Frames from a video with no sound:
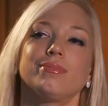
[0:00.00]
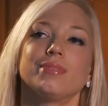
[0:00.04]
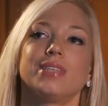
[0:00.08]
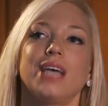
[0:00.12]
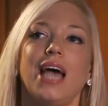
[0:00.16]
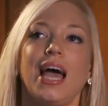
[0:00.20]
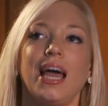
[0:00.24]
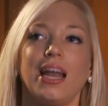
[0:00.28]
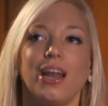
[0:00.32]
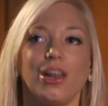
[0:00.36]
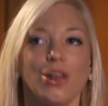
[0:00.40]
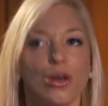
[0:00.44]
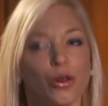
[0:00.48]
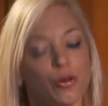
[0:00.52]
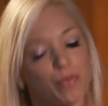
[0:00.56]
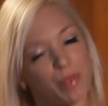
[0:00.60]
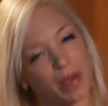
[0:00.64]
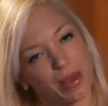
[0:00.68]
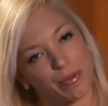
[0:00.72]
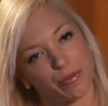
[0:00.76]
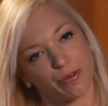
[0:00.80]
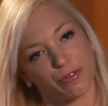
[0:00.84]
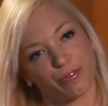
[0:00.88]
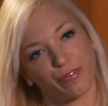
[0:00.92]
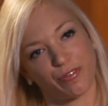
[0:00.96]
And a lot of
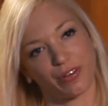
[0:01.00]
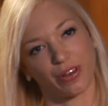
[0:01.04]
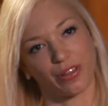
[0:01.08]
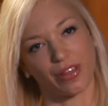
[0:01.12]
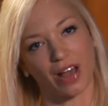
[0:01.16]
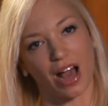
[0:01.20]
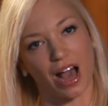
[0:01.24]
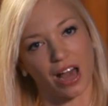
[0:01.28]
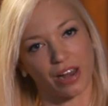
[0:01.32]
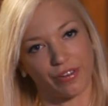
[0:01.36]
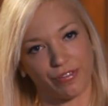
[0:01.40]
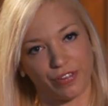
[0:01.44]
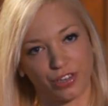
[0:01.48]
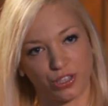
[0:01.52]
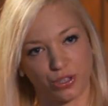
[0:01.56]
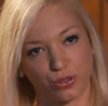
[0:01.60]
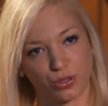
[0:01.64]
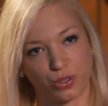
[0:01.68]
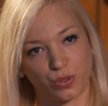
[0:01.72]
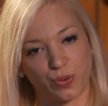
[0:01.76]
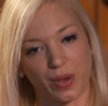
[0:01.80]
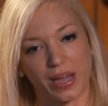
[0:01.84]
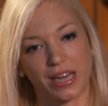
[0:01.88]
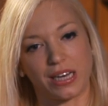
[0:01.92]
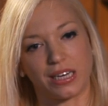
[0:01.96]
people feel that artificial
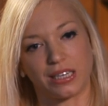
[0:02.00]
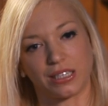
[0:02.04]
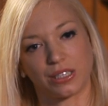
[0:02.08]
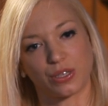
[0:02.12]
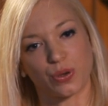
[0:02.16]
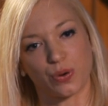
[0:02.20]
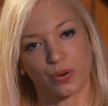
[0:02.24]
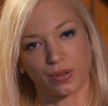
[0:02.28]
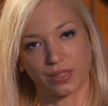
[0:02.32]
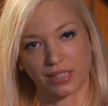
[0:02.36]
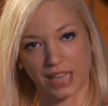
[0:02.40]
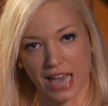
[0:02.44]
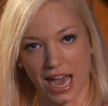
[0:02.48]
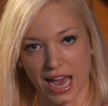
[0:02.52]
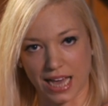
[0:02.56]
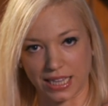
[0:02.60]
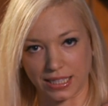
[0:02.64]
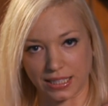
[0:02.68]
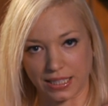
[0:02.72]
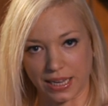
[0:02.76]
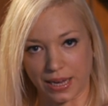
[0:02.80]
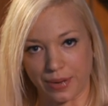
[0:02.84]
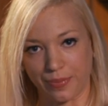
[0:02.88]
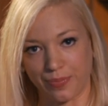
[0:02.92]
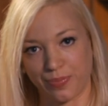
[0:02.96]
sweeteners cause
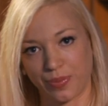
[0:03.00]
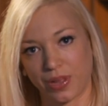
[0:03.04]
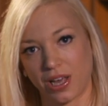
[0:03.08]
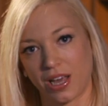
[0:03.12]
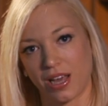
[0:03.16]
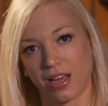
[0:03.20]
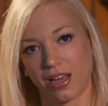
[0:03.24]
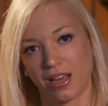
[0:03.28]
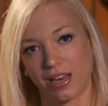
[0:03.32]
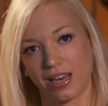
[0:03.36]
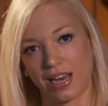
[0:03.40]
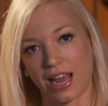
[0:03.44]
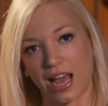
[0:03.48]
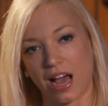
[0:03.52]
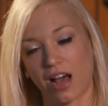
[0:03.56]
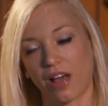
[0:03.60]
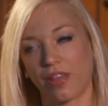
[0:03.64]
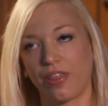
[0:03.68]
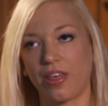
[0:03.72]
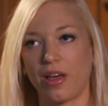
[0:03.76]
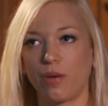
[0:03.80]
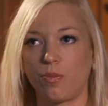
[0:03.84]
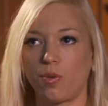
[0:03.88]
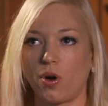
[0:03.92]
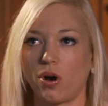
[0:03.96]
cancer. Now,
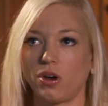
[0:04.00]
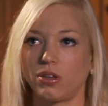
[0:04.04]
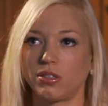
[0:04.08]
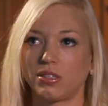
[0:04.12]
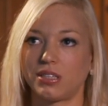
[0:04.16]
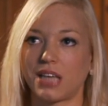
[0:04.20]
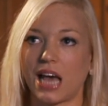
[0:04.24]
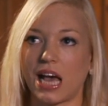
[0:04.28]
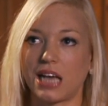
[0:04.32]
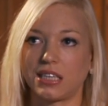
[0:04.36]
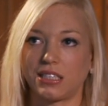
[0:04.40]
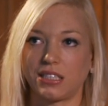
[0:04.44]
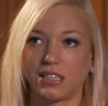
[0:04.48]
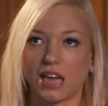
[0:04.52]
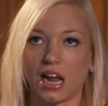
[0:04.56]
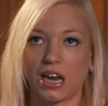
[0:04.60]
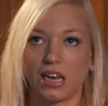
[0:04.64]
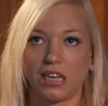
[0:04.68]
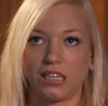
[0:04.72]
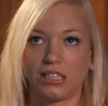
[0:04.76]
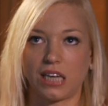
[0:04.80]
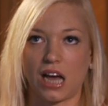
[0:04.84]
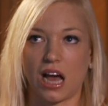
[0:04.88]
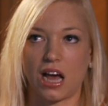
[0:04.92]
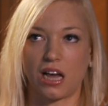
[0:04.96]
there was a study
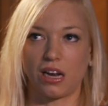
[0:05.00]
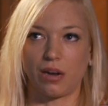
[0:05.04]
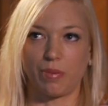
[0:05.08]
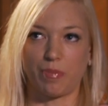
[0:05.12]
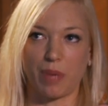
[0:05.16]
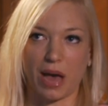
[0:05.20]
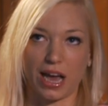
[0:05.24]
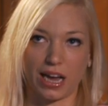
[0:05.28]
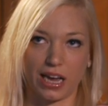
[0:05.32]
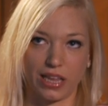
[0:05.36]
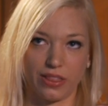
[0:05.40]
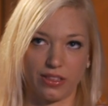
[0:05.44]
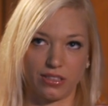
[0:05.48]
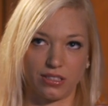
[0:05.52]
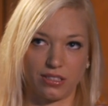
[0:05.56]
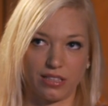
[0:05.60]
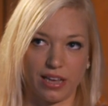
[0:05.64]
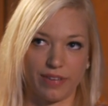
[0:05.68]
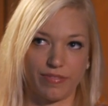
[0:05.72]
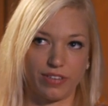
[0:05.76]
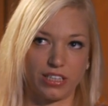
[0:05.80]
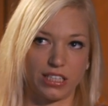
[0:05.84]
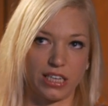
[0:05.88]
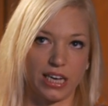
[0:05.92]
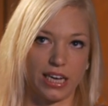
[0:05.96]
done back in the
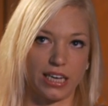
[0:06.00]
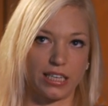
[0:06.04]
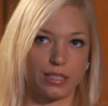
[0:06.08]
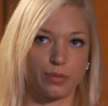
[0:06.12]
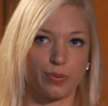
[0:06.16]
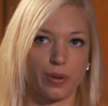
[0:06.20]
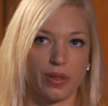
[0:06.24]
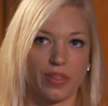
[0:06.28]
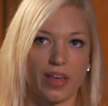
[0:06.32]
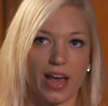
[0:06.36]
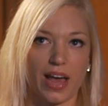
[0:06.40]
70s where they